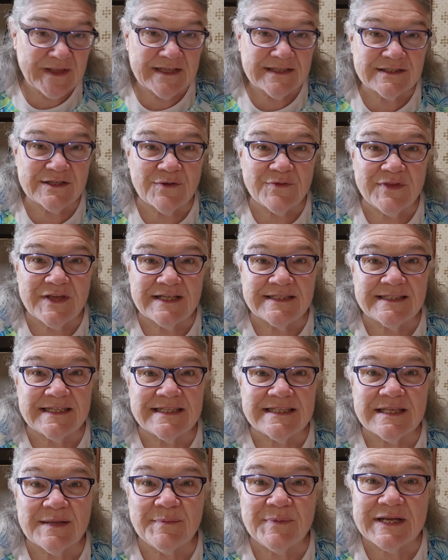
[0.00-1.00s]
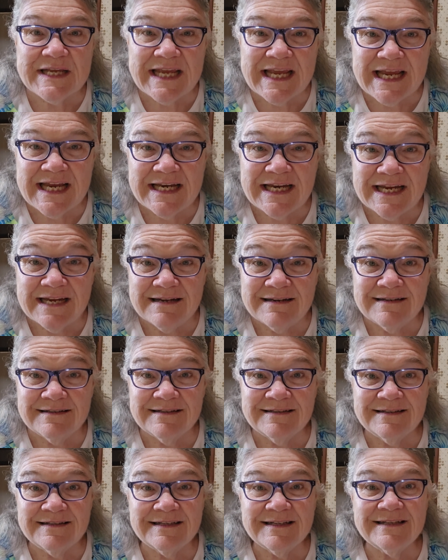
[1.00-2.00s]
So this is the beginning.
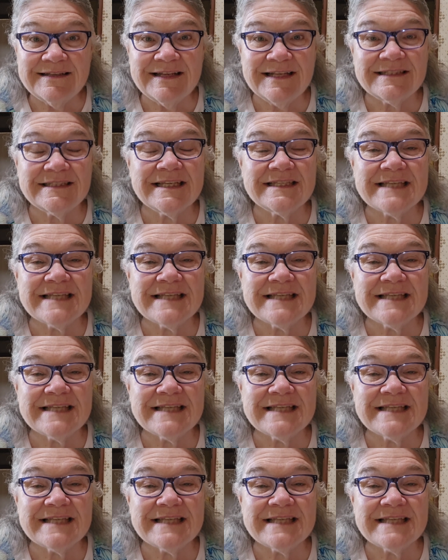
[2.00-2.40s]
This